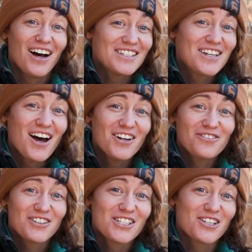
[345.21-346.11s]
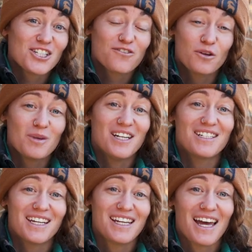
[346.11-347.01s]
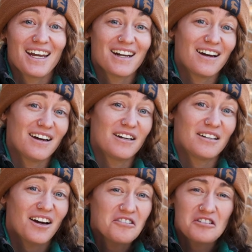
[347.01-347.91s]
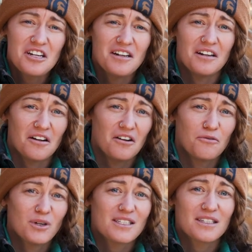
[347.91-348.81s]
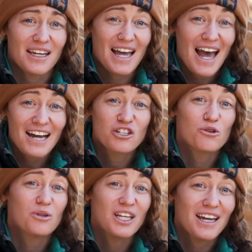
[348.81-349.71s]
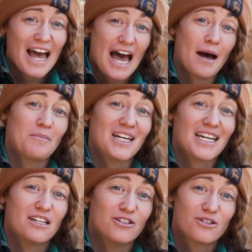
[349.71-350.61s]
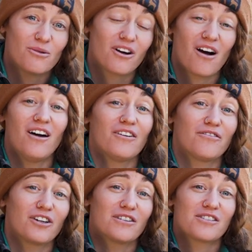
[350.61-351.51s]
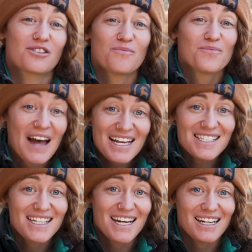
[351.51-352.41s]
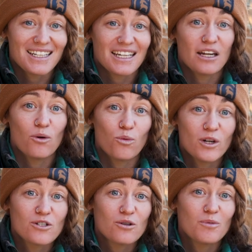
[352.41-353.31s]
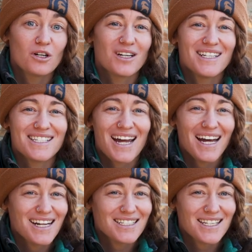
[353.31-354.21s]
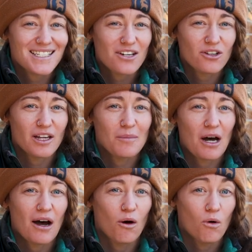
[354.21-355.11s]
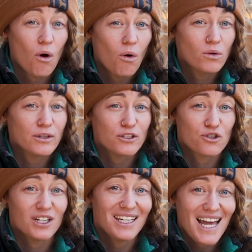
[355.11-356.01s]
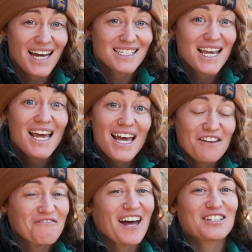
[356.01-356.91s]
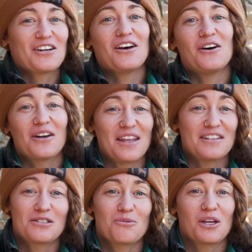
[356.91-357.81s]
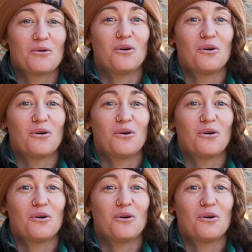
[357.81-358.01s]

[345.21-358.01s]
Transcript: a ton of research for me to get an understanding of what's actually happening to our conifers. Fascinatingly, winter burn is not necessarily about how cold a tree gets. In fact, okay, this is really